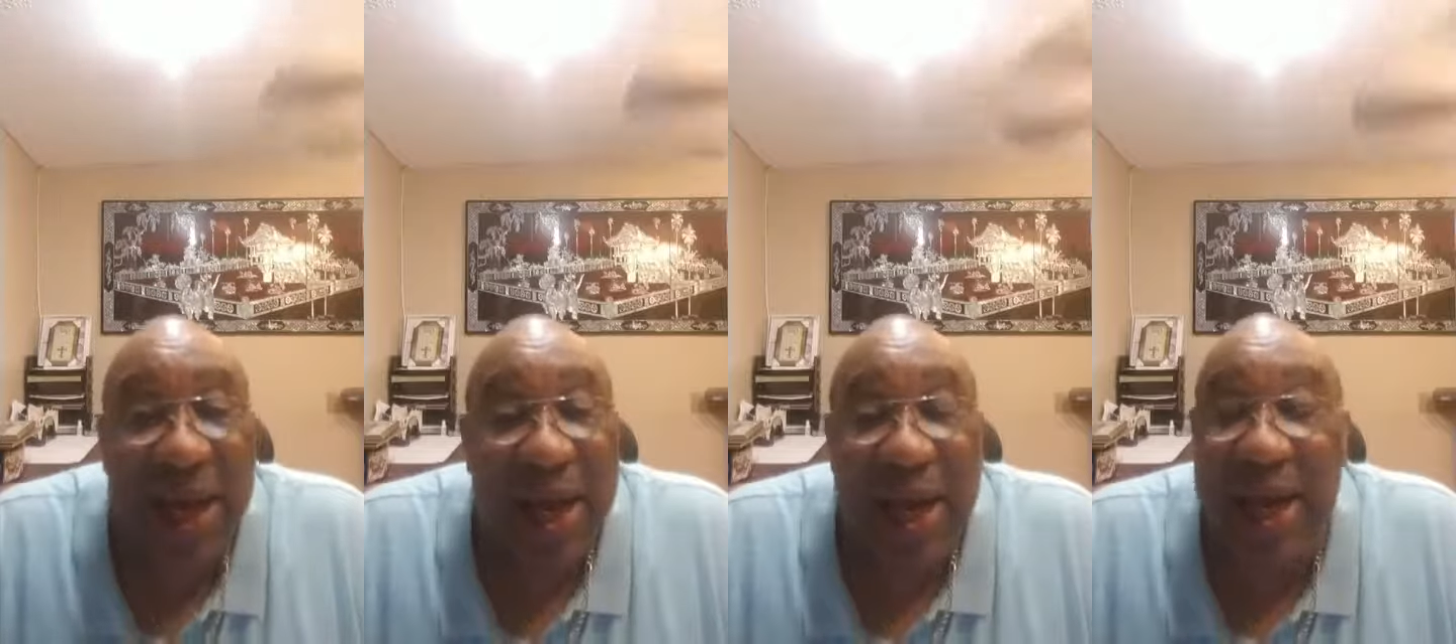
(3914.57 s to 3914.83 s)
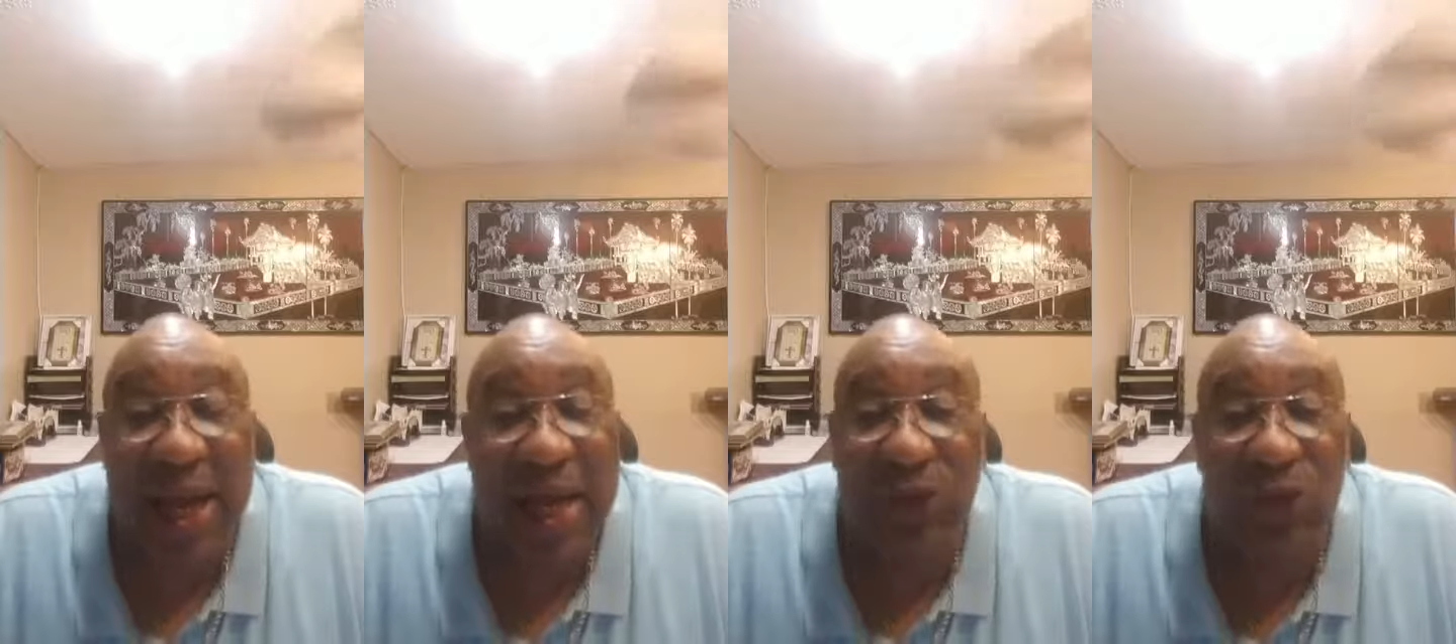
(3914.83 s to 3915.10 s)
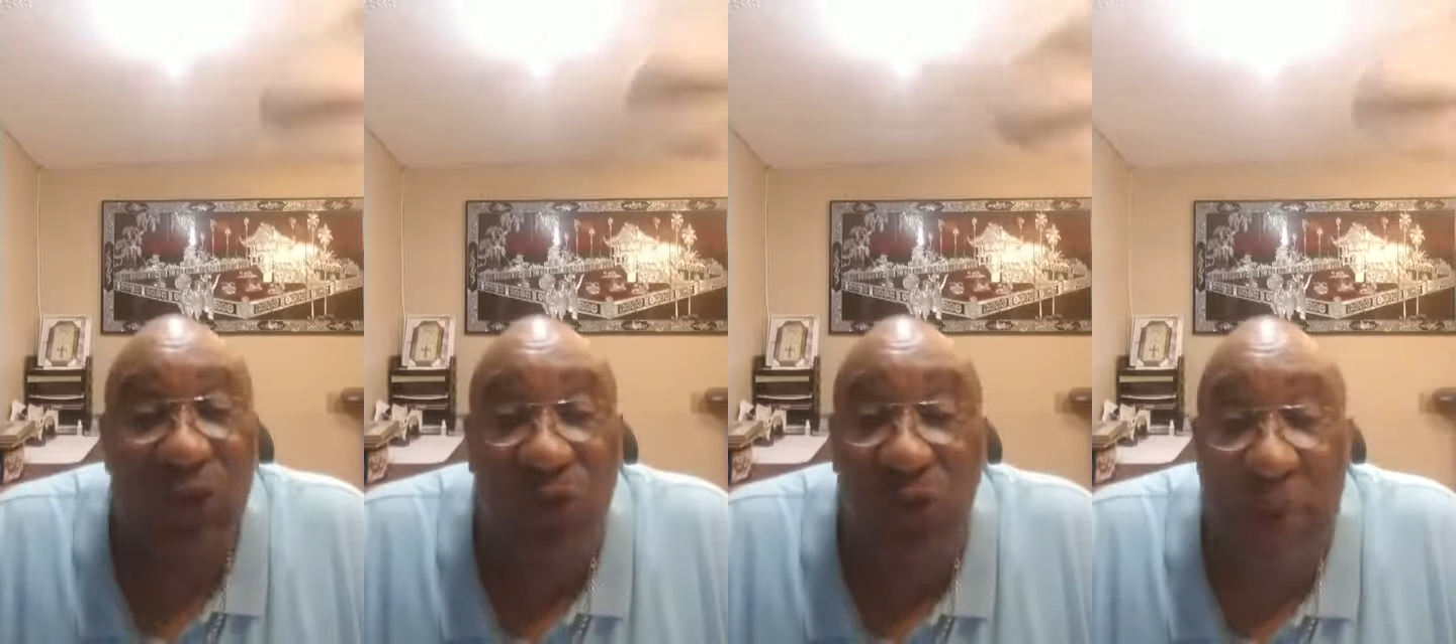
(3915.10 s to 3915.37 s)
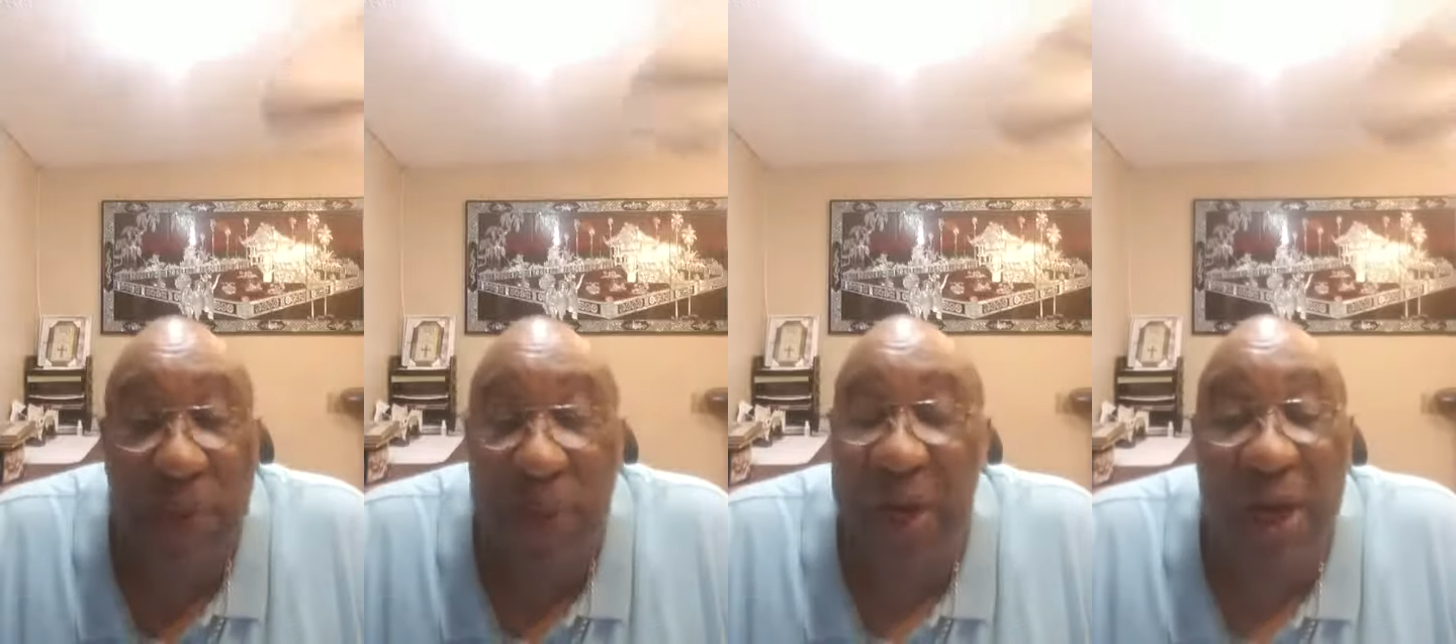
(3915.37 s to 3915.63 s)
and there's
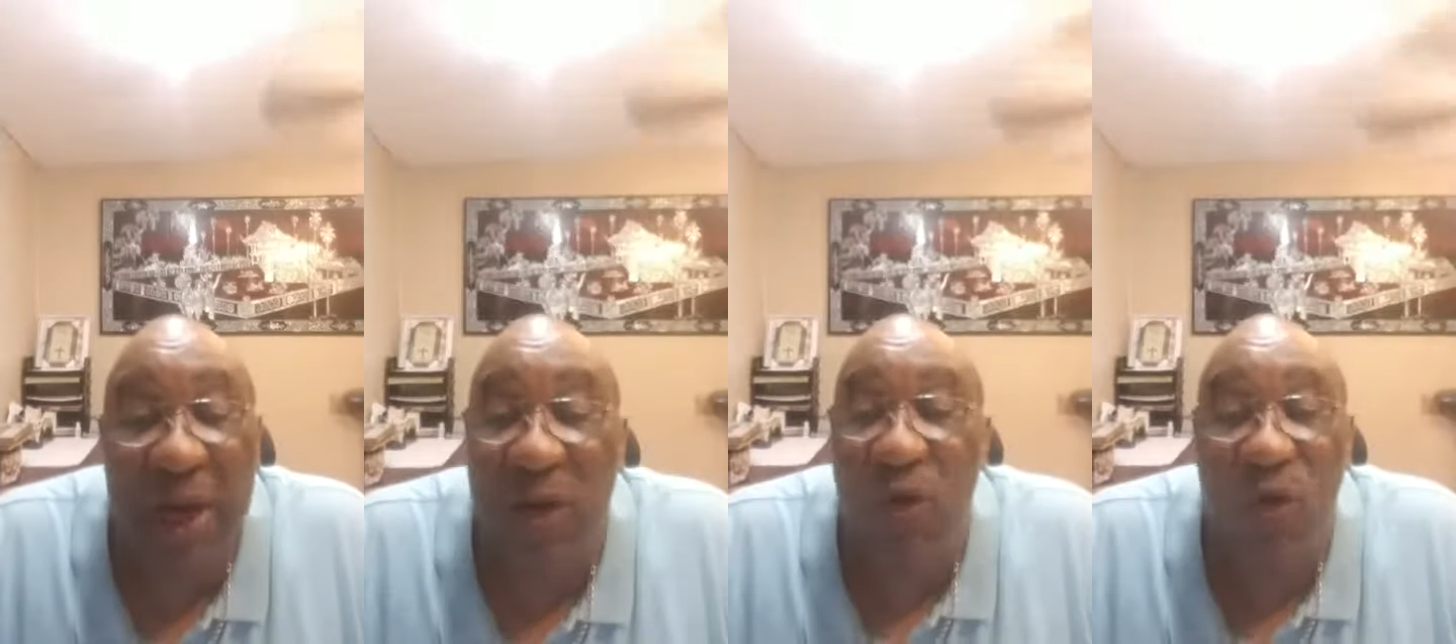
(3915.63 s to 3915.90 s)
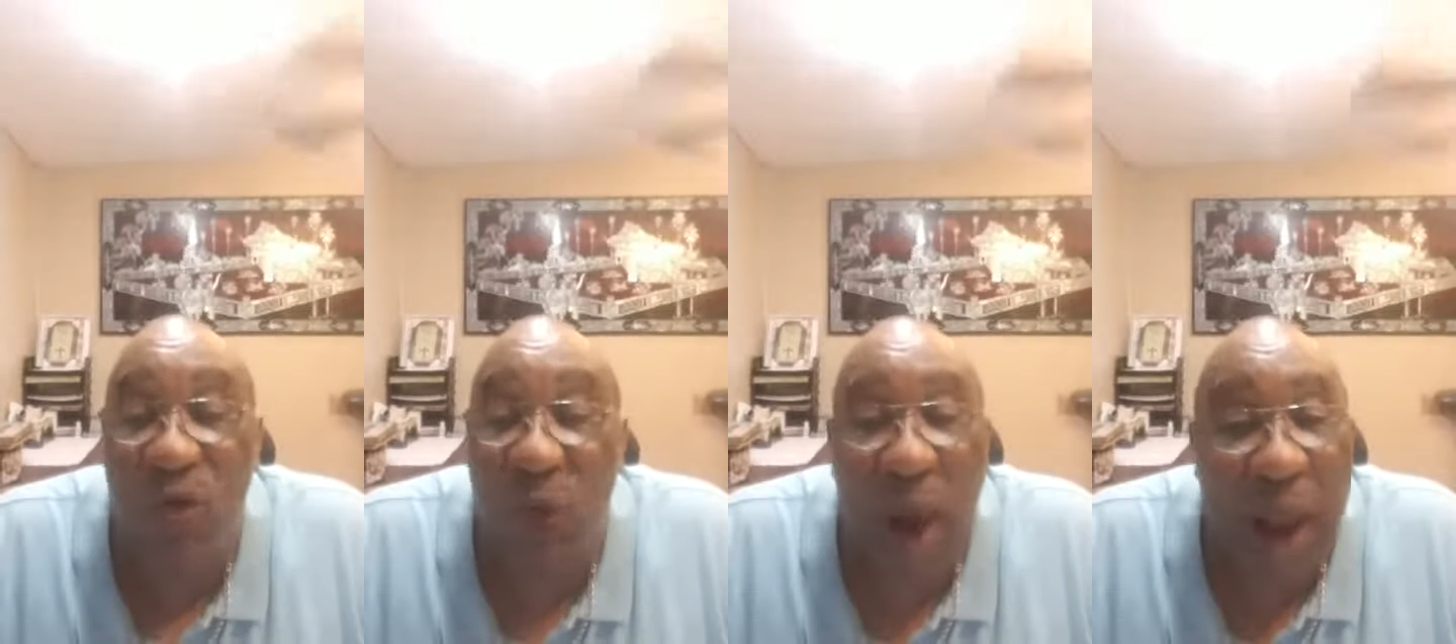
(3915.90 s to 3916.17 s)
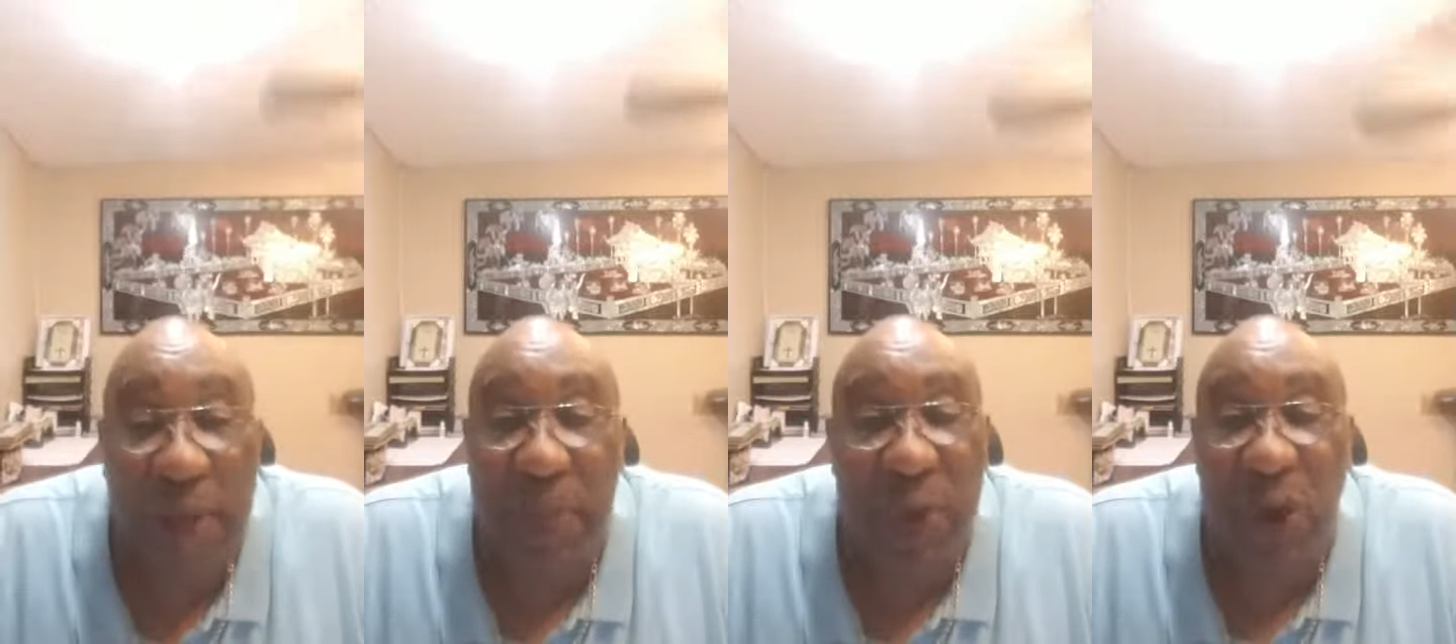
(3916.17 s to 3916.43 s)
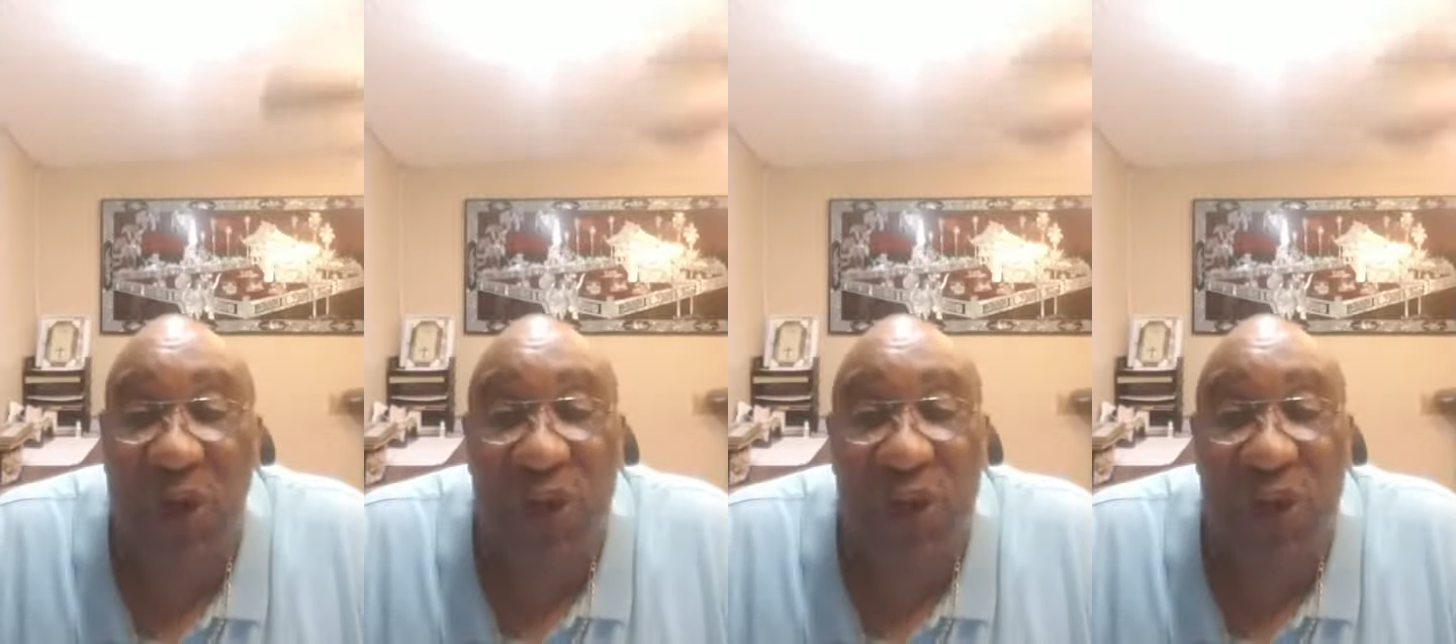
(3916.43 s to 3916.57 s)
gripping and griping